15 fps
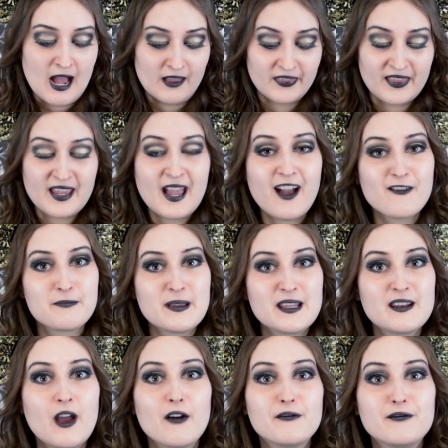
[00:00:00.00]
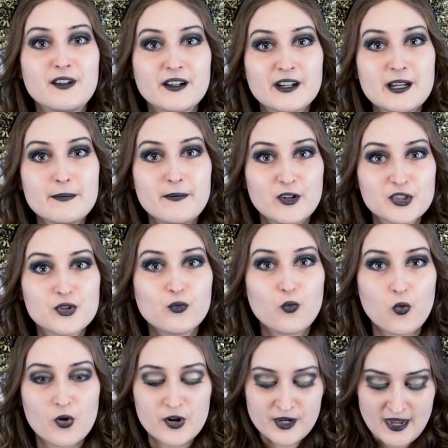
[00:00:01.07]
They have been very much
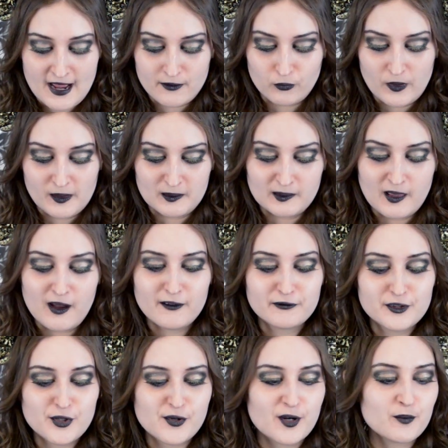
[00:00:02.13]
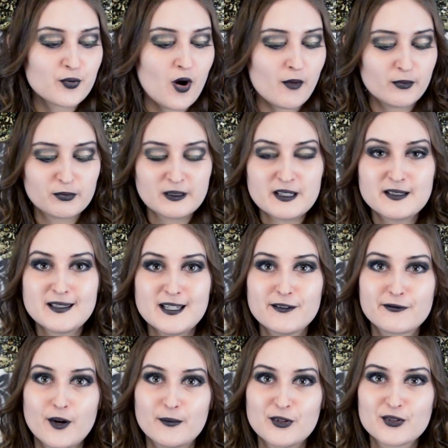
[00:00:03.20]
worn and well loved. You can probably see
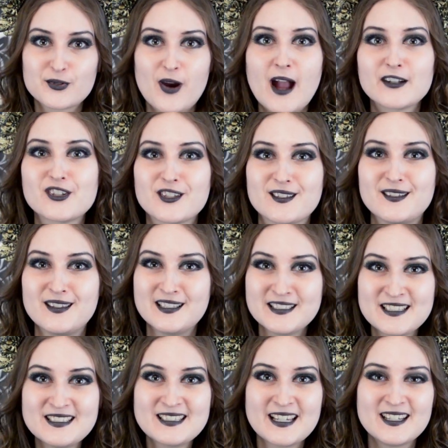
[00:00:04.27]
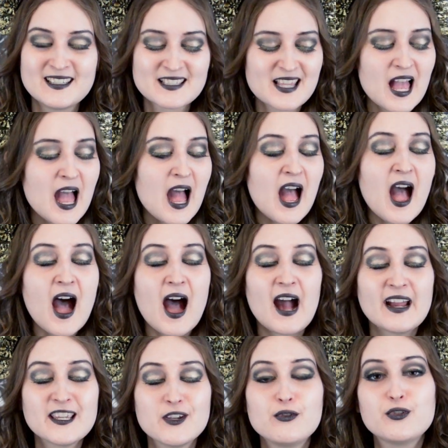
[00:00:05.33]
from the scratches and the details. I
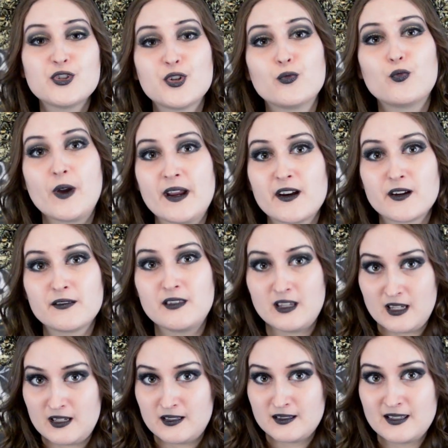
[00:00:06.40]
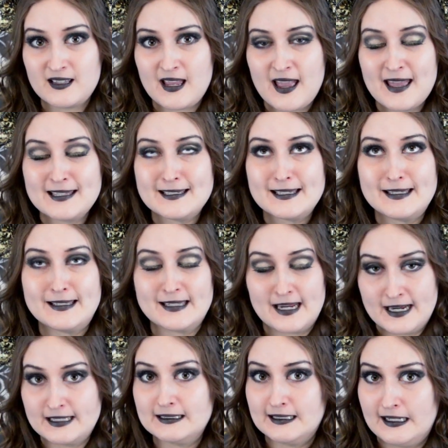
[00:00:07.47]
used to wear these
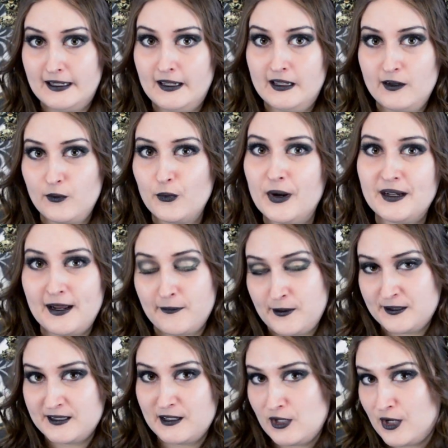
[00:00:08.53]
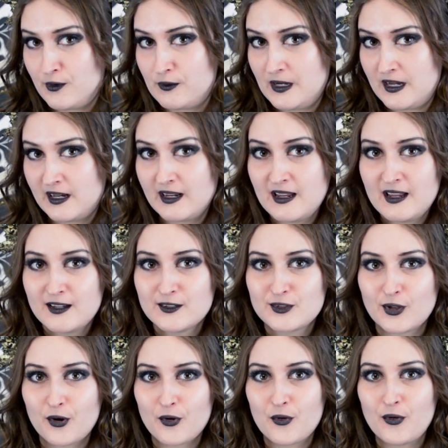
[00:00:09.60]
daily when I was in uni.
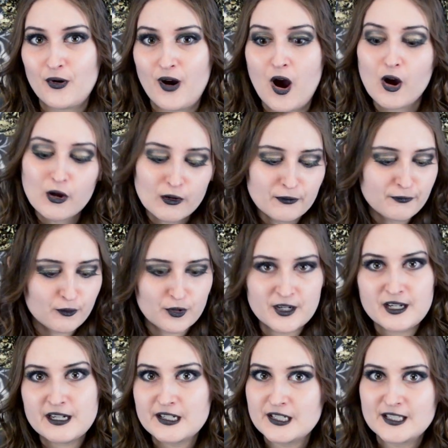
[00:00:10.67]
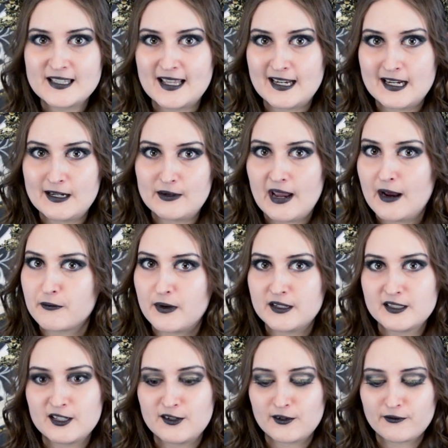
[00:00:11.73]
So all 4 years that I went
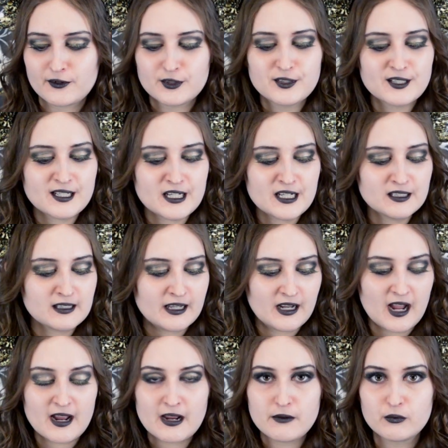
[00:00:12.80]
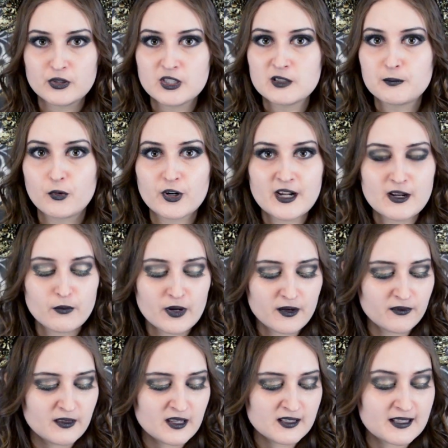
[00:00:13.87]
to university, like I was sporting one of
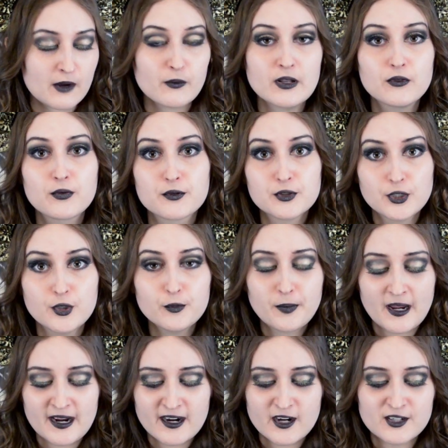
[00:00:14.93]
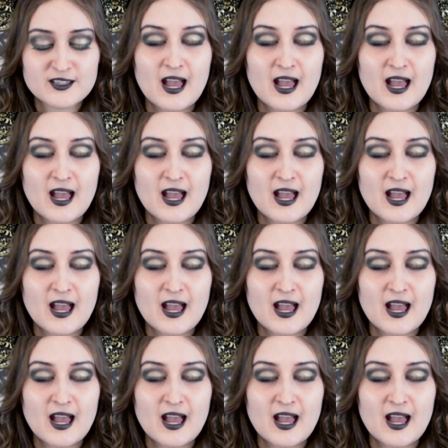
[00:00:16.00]
these. I went through 2 pairs.